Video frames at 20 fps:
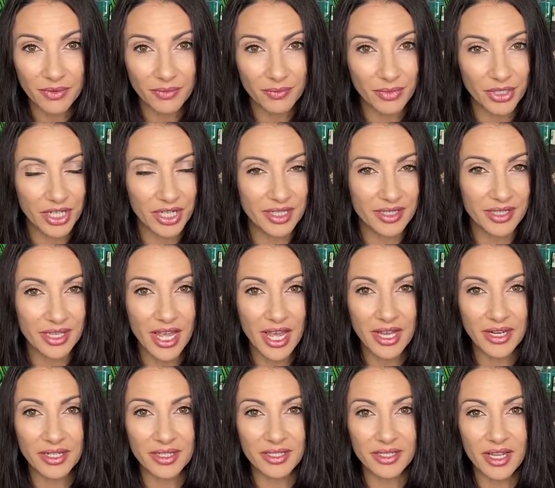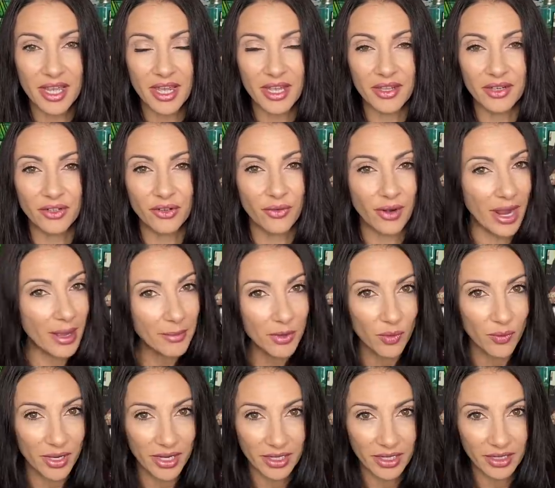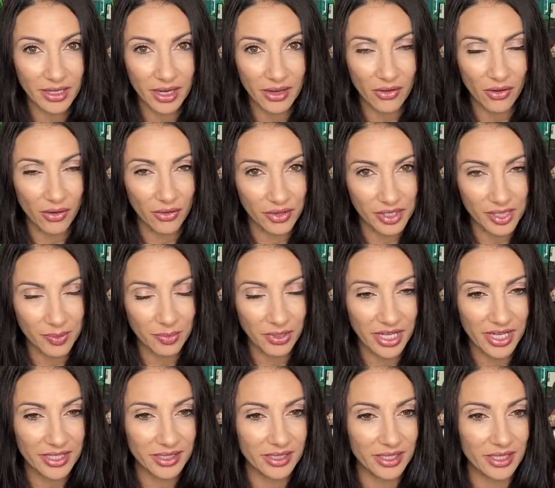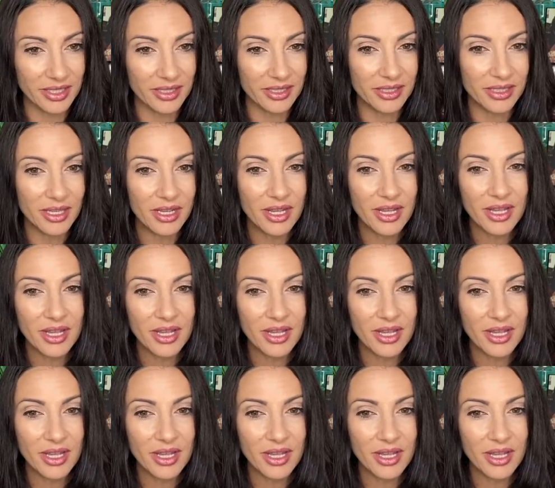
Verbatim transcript: because Candus and Grandma went in all these places.